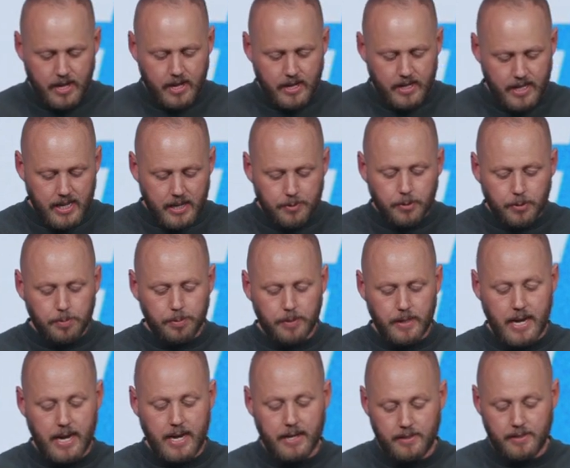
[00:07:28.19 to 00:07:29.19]
He
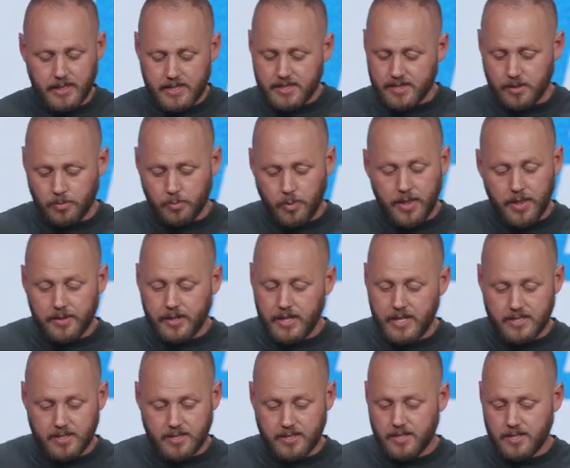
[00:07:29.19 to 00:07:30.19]
replied, listen, whether
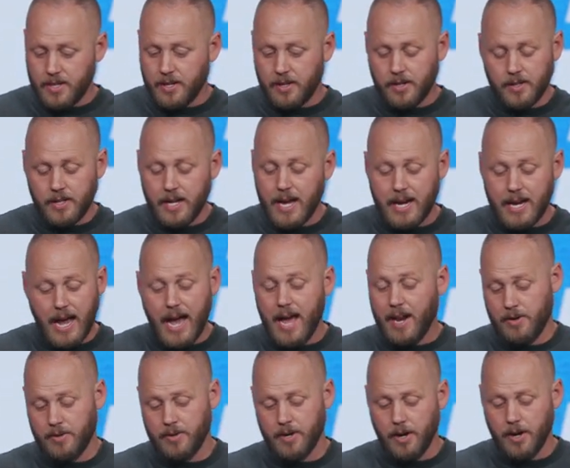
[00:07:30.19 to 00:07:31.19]
he's a sinner or not, I
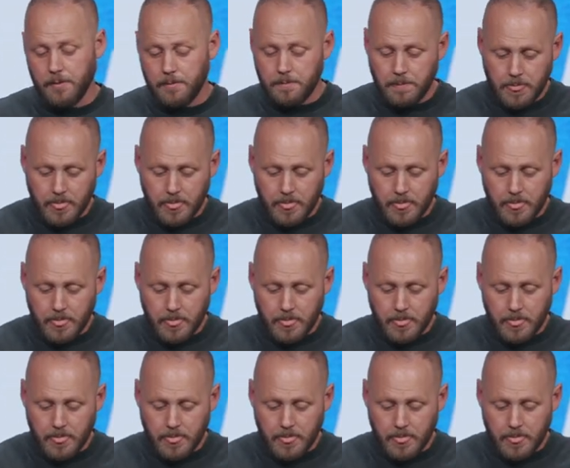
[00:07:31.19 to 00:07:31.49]
don't know.